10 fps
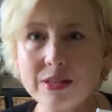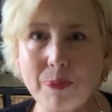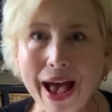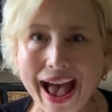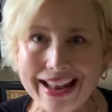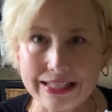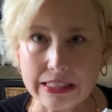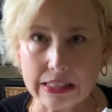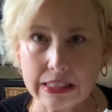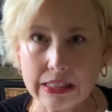
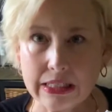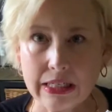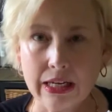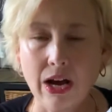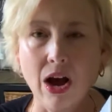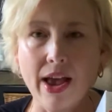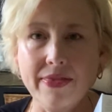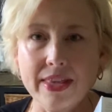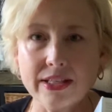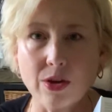patents.
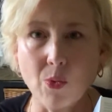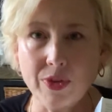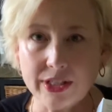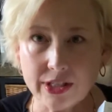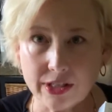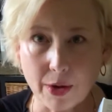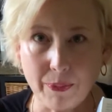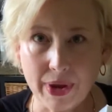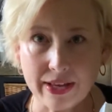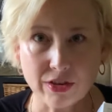And this is a
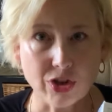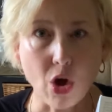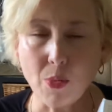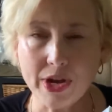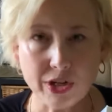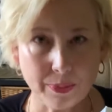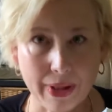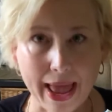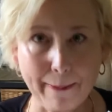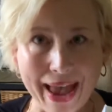big, there's a whole bunch of
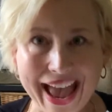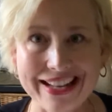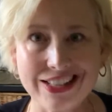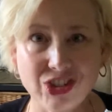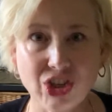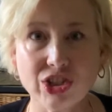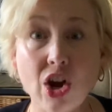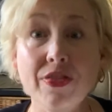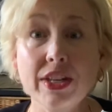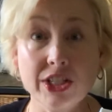patents just
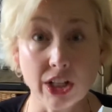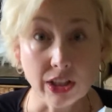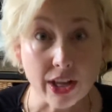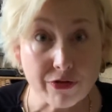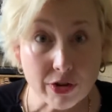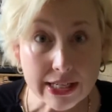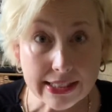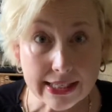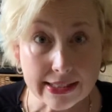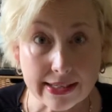on the delivery
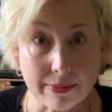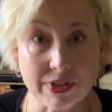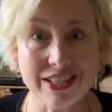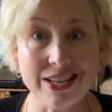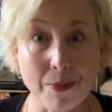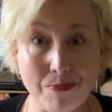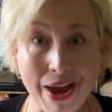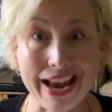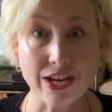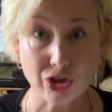systems to
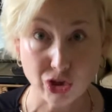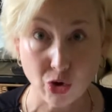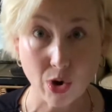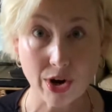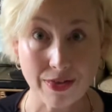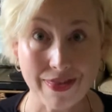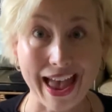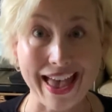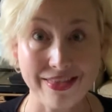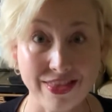make sure
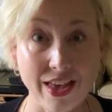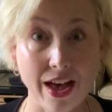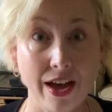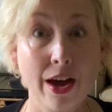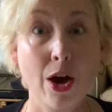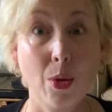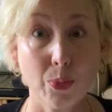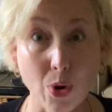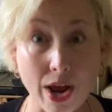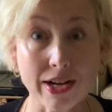that the
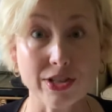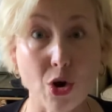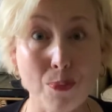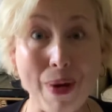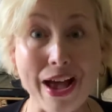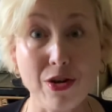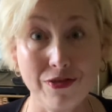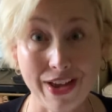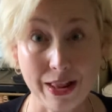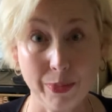products are
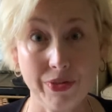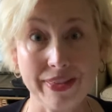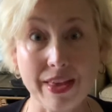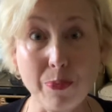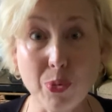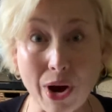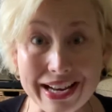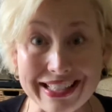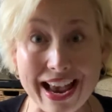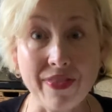bioavailable, that they
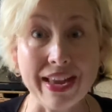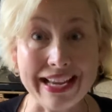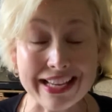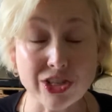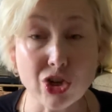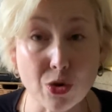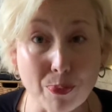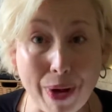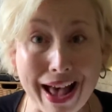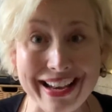break down, they get to your
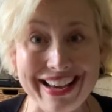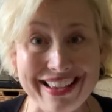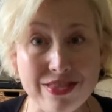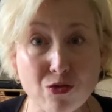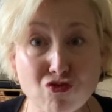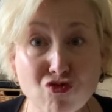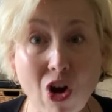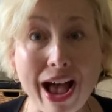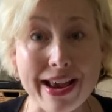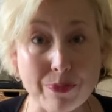body in the
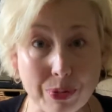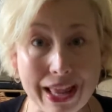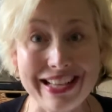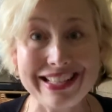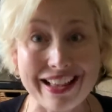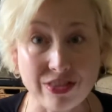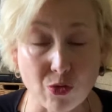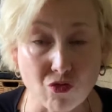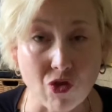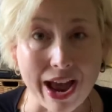right place at the
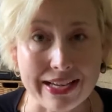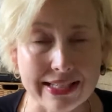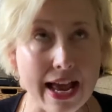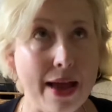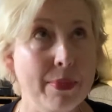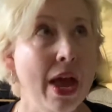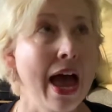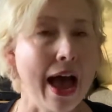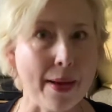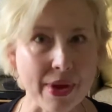right time.
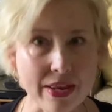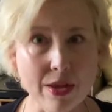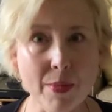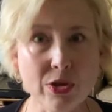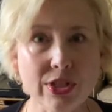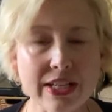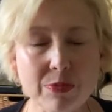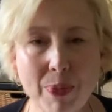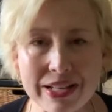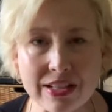I mean, the most
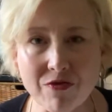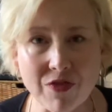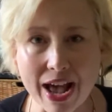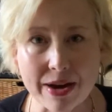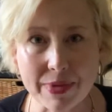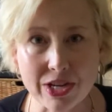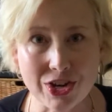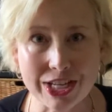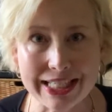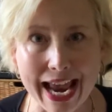expensive vitamin you
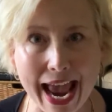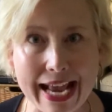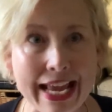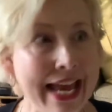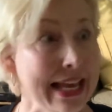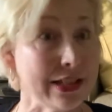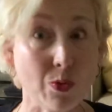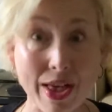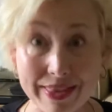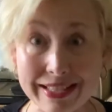can take is
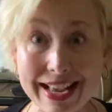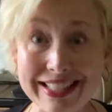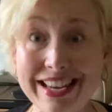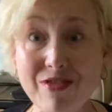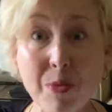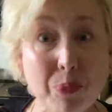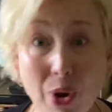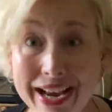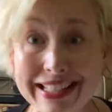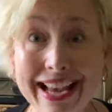one that doesn't even
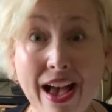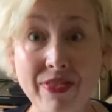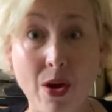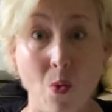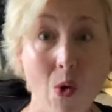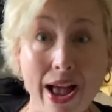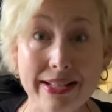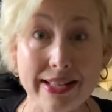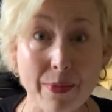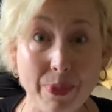break down, that
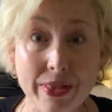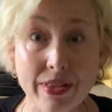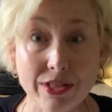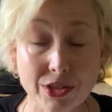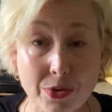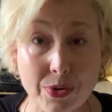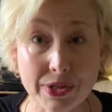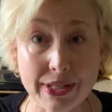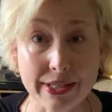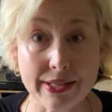winds up in the sewer
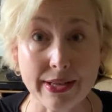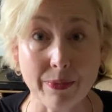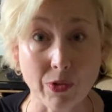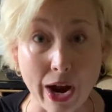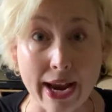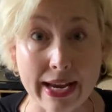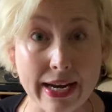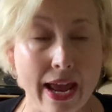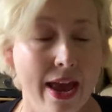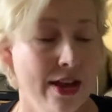system, right?
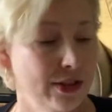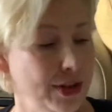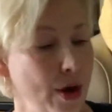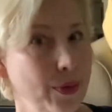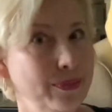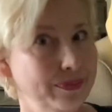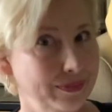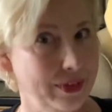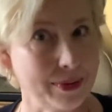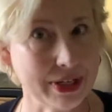So
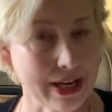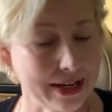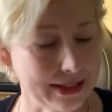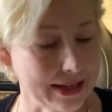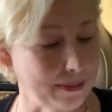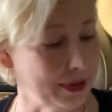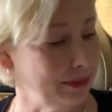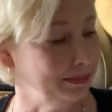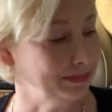let me tell you something,